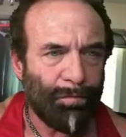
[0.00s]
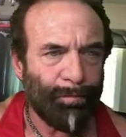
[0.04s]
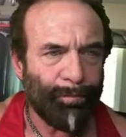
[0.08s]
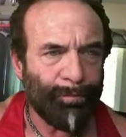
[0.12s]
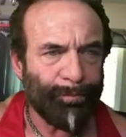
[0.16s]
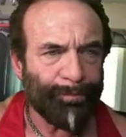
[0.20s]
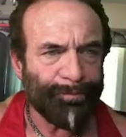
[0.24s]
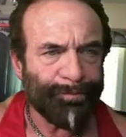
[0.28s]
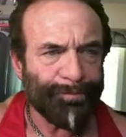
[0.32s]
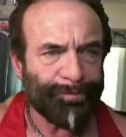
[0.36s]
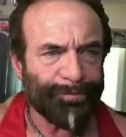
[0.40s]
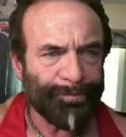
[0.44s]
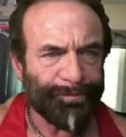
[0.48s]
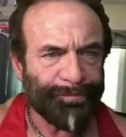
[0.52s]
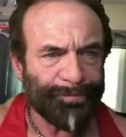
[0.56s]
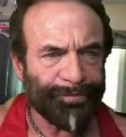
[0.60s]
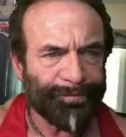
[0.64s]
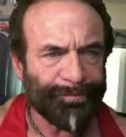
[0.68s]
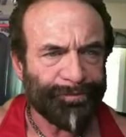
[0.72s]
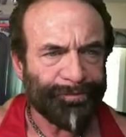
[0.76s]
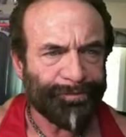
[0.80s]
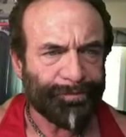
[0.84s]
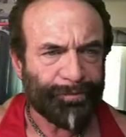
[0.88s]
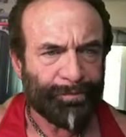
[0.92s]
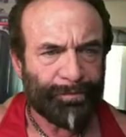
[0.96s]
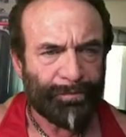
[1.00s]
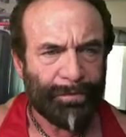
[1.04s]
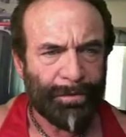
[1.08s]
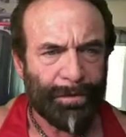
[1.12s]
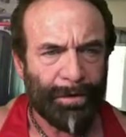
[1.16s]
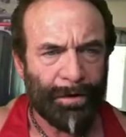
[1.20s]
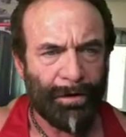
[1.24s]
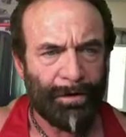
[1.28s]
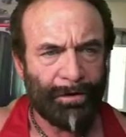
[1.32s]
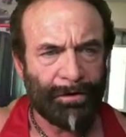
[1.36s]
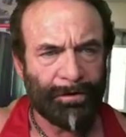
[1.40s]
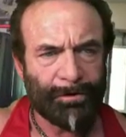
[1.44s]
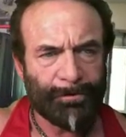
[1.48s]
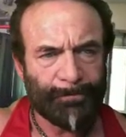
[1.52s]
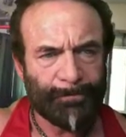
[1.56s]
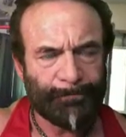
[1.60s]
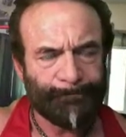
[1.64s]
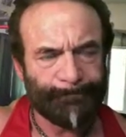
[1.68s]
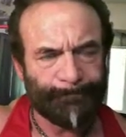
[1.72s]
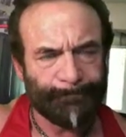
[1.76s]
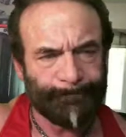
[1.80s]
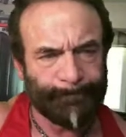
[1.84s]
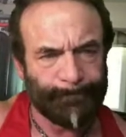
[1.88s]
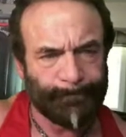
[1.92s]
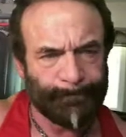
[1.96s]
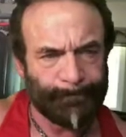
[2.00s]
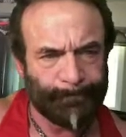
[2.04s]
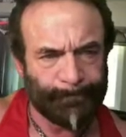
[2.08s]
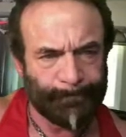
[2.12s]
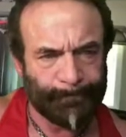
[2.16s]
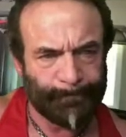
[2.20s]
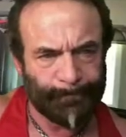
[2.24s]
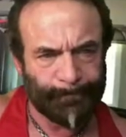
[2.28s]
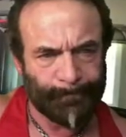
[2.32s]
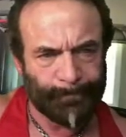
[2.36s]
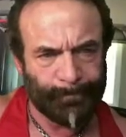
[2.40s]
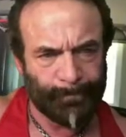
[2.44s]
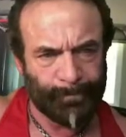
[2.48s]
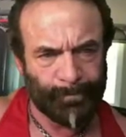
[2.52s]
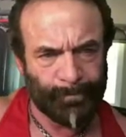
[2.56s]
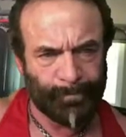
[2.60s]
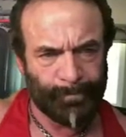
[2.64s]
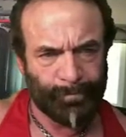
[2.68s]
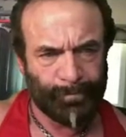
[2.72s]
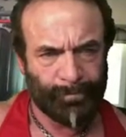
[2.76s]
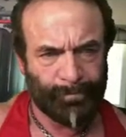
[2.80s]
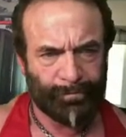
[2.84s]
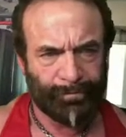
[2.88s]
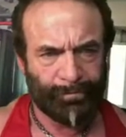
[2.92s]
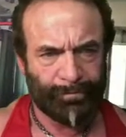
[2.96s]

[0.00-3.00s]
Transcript: i've got a notch count of 85 and you know they don't because